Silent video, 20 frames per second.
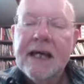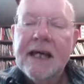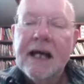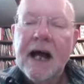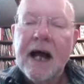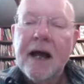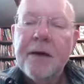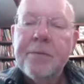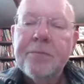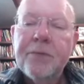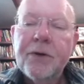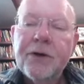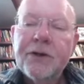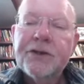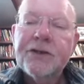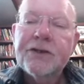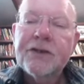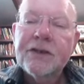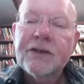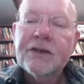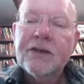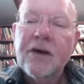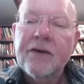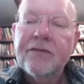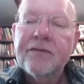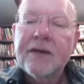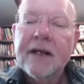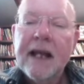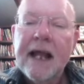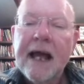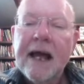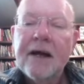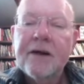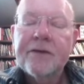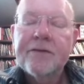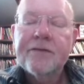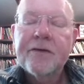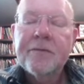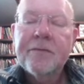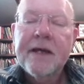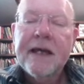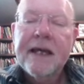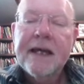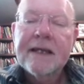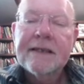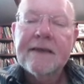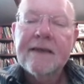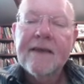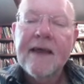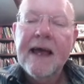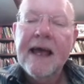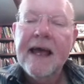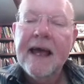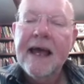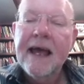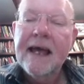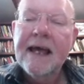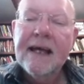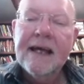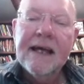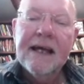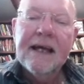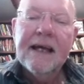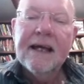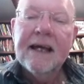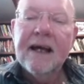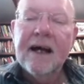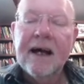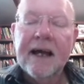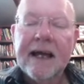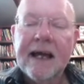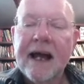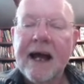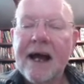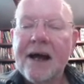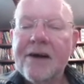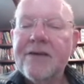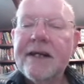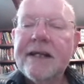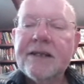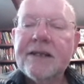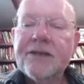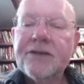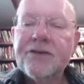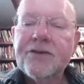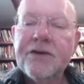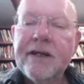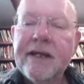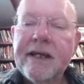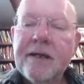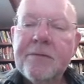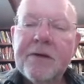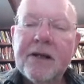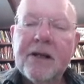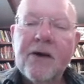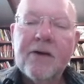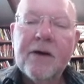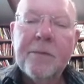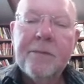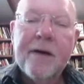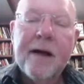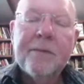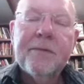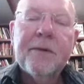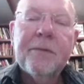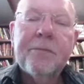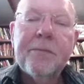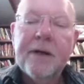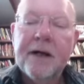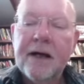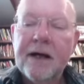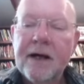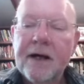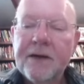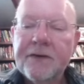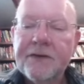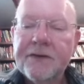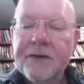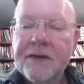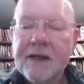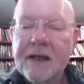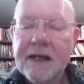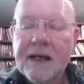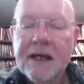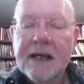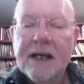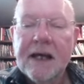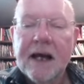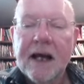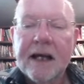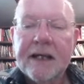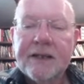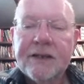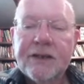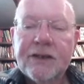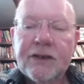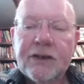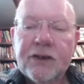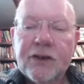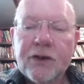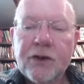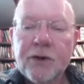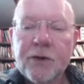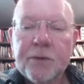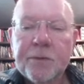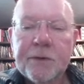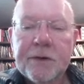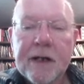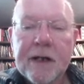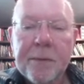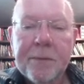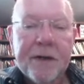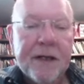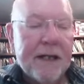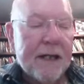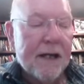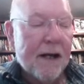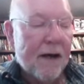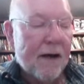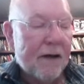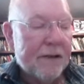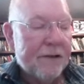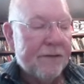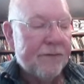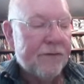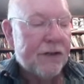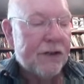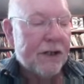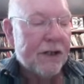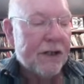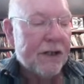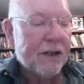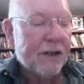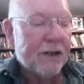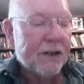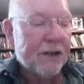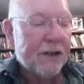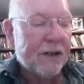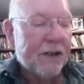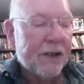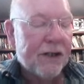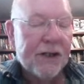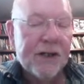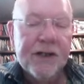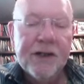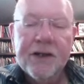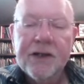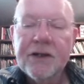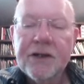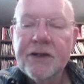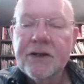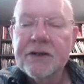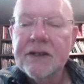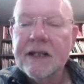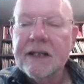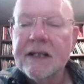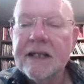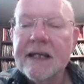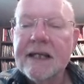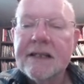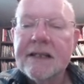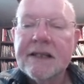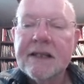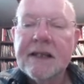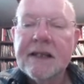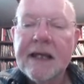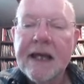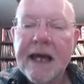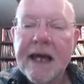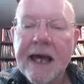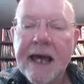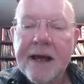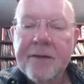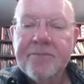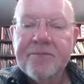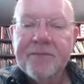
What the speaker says: I pushed a soft cloud from here to there. I hurried a stream along a pebbled path. I scooped up a yard of dirt and hurled it into the air.